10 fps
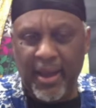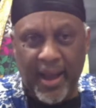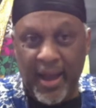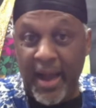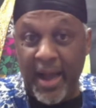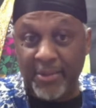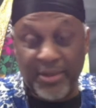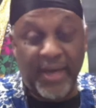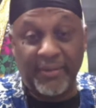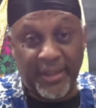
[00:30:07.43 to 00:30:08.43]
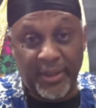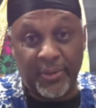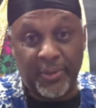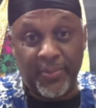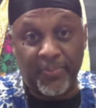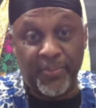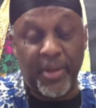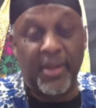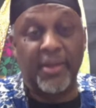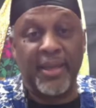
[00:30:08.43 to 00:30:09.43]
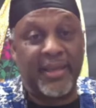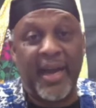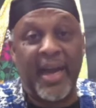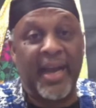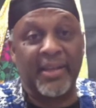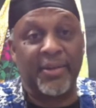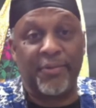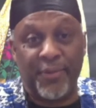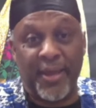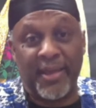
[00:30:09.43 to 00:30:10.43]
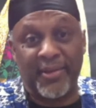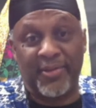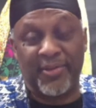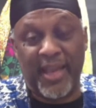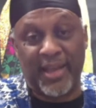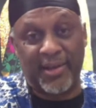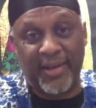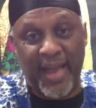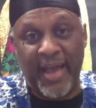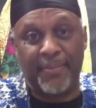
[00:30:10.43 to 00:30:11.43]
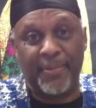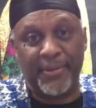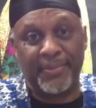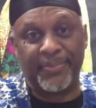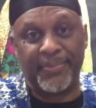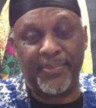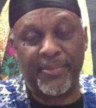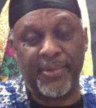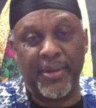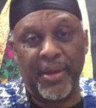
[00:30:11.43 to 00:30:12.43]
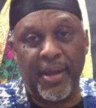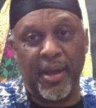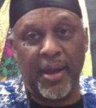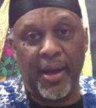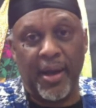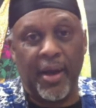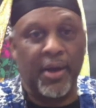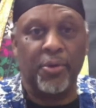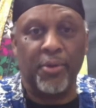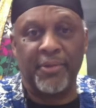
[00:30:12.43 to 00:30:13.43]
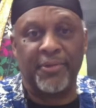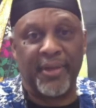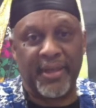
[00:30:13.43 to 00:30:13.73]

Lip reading: I'm telling you, the kind of things that could happen are horrific.